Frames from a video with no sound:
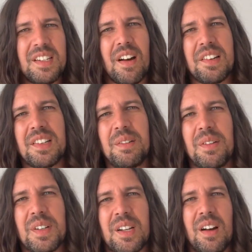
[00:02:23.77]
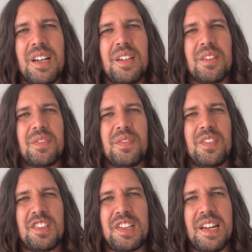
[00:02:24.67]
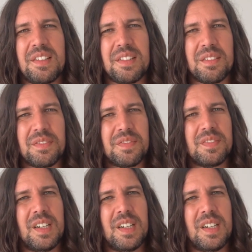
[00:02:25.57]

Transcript: nicely with a kind of sense of